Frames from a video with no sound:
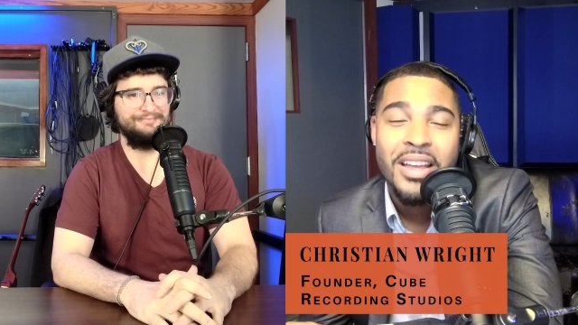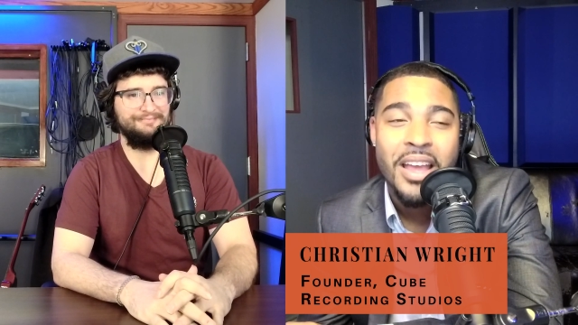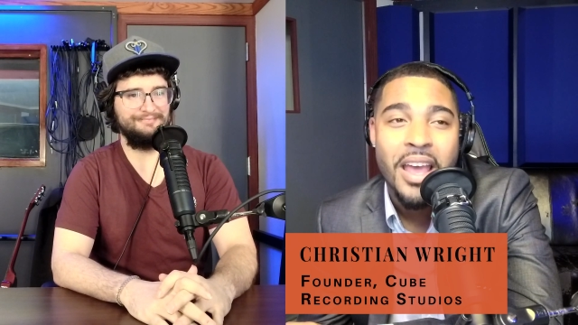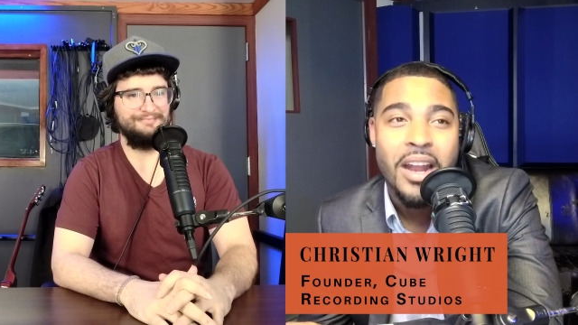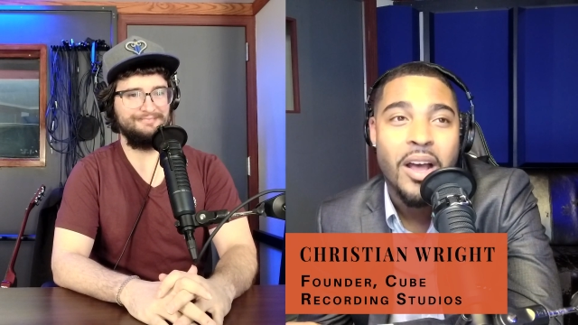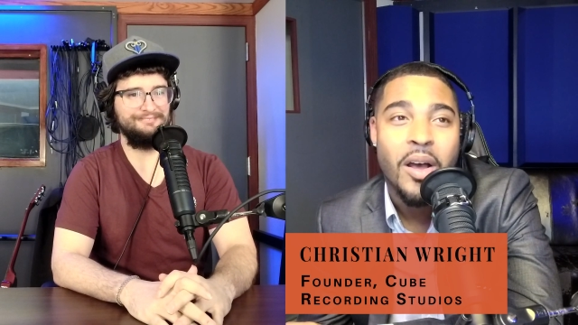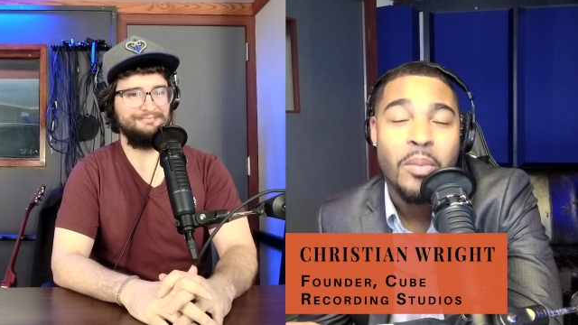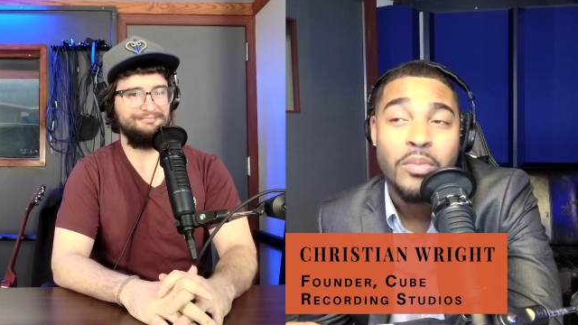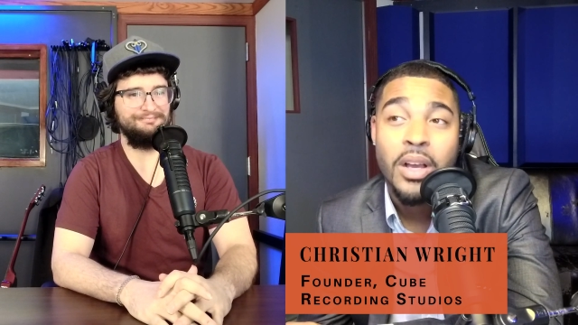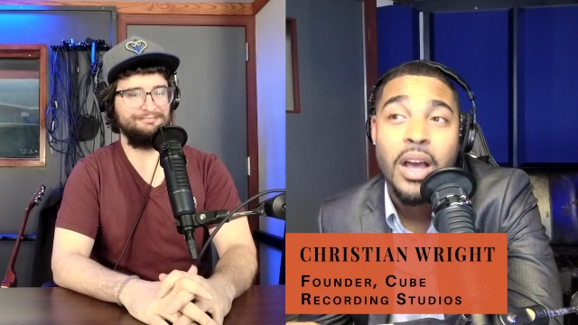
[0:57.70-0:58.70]
Speaker 1: and
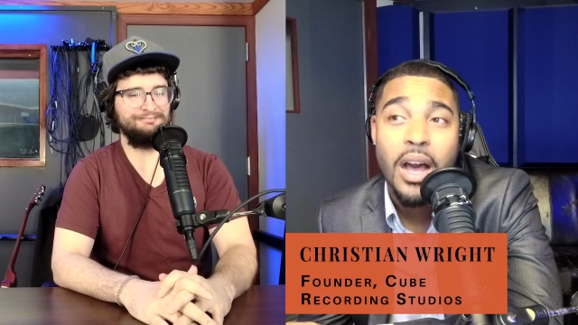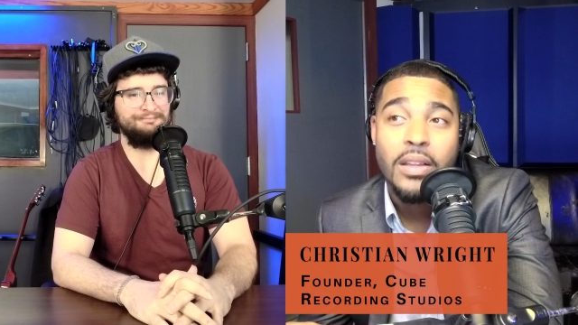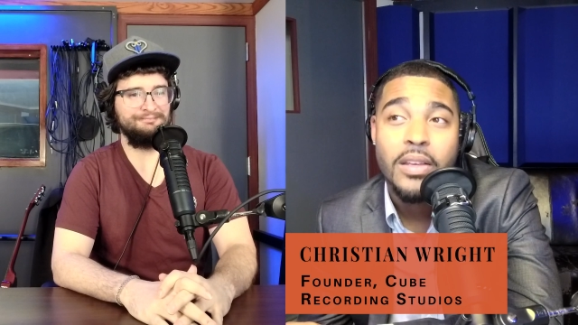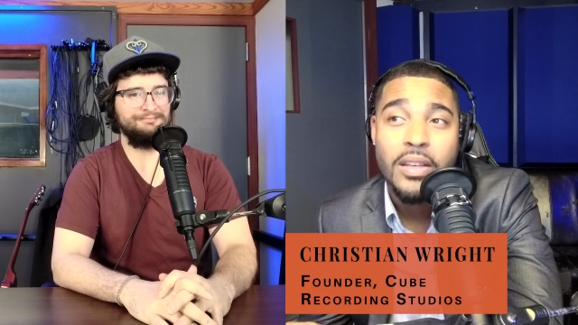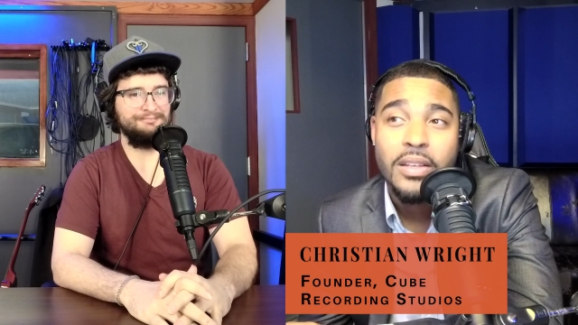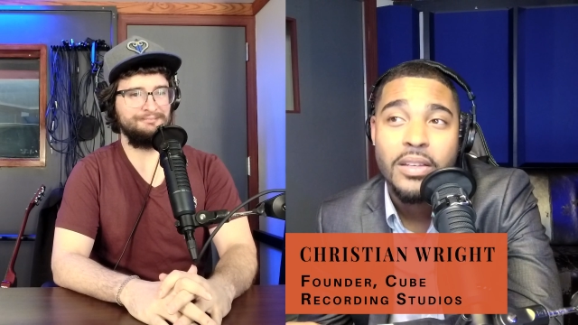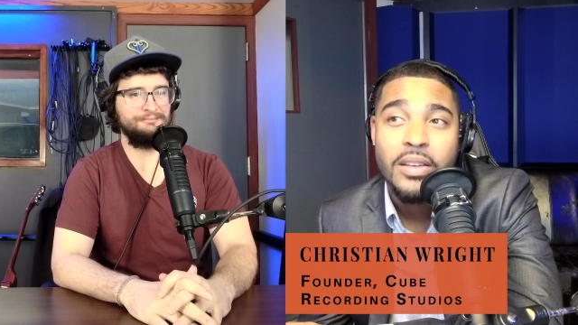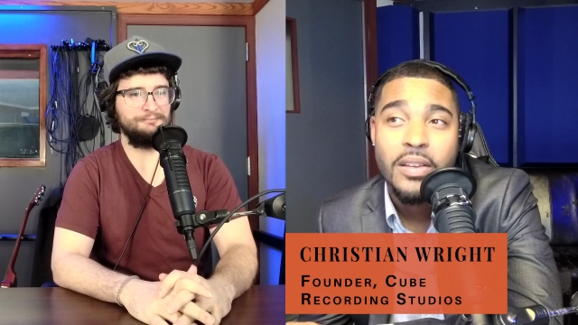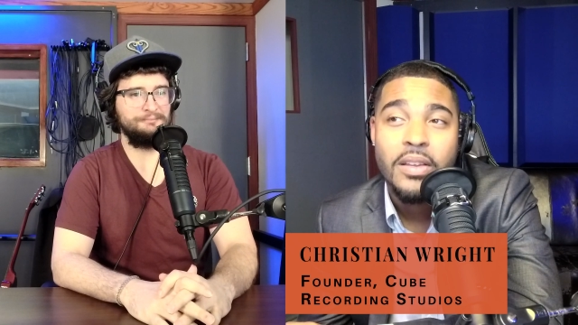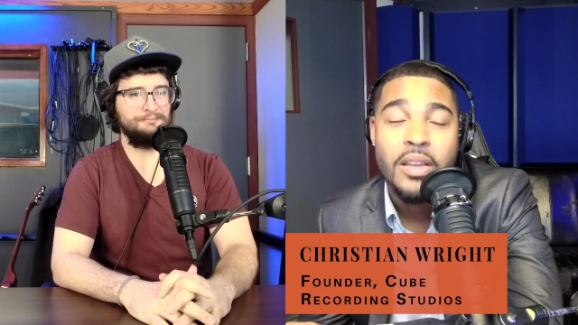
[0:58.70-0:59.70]
um, a colleague
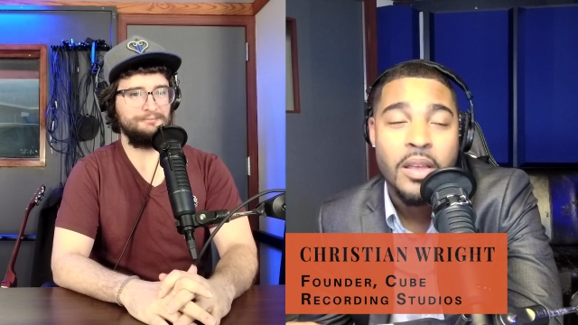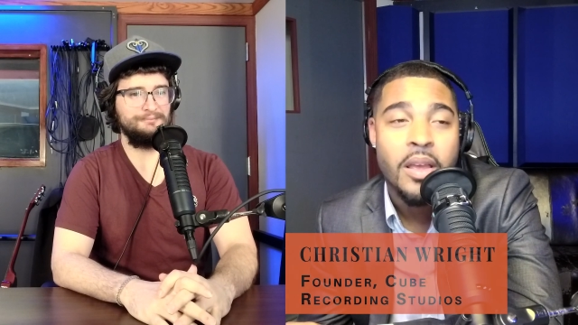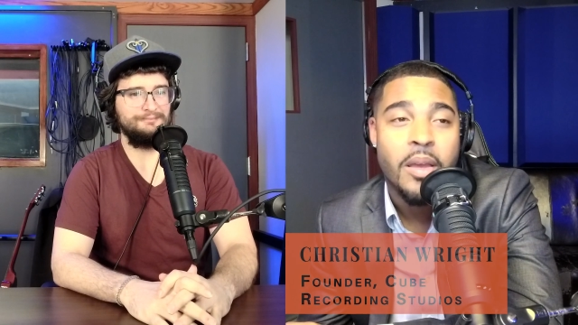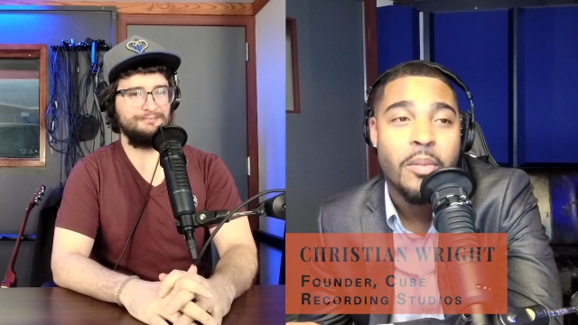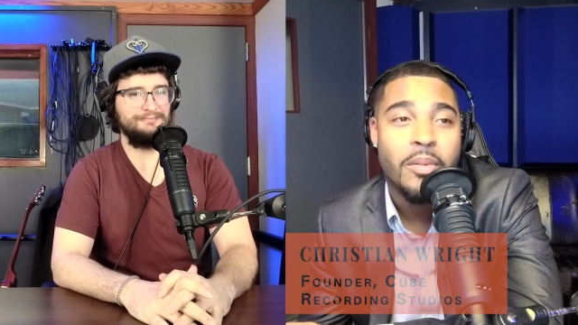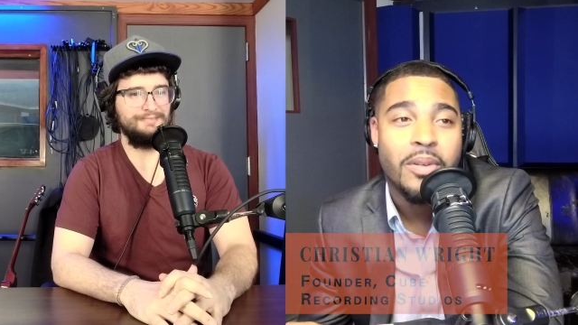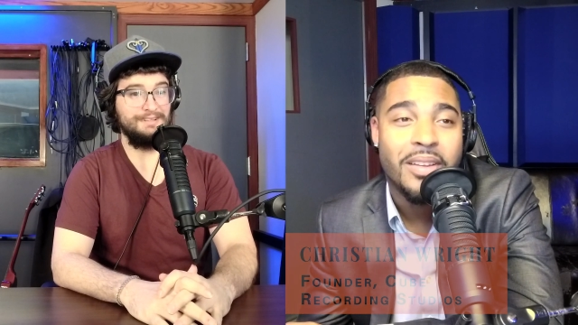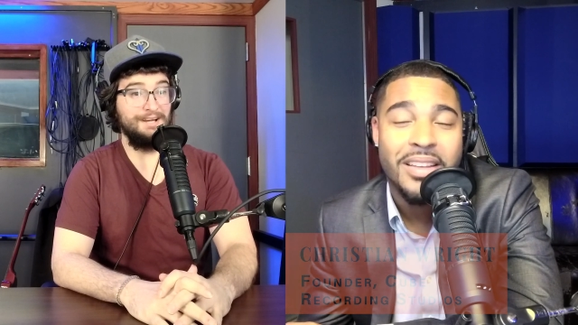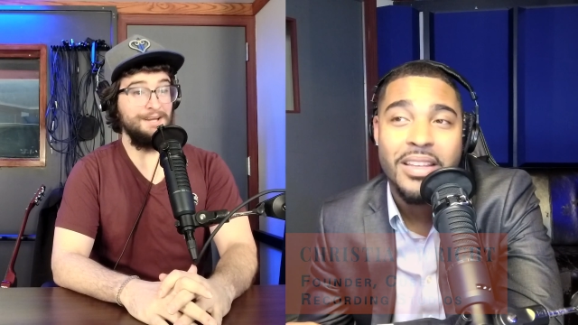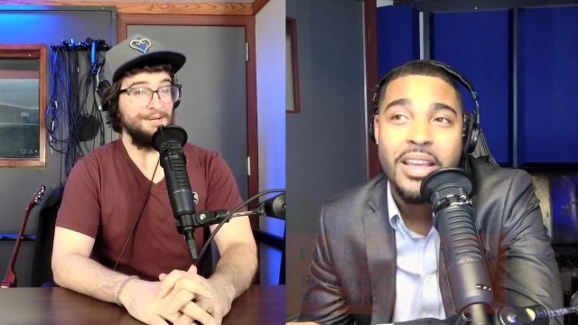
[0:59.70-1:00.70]
and oh.